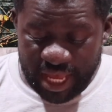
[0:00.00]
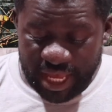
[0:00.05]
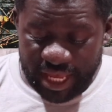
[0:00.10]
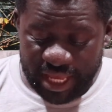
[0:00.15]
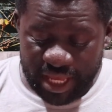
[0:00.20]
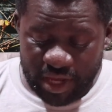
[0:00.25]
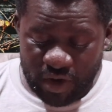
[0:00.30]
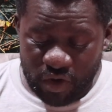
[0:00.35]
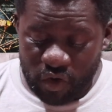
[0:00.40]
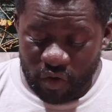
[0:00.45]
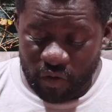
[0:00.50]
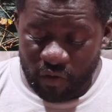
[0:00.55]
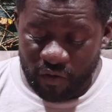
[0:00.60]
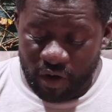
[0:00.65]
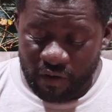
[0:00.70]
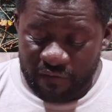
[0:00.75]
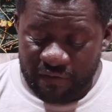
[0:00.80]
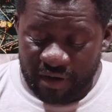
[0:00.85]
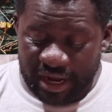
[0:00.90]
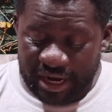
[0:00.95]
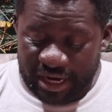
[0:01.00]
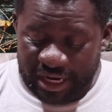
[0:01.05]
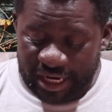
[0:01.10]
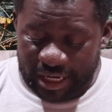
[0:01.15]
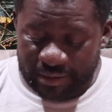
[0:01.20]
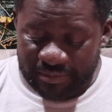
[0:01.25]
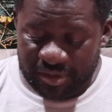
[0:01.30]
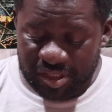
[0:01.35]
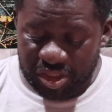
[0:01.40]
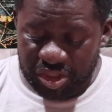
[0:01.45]
"He who
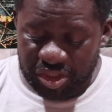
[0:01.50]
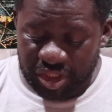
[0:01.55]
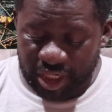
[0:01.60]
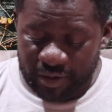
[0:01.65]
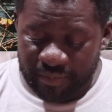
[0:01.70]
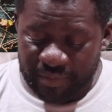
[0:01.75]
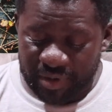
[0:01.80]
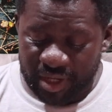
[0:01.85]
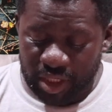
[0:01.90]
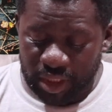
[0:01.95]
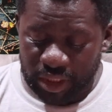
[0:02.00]
overcomes shall be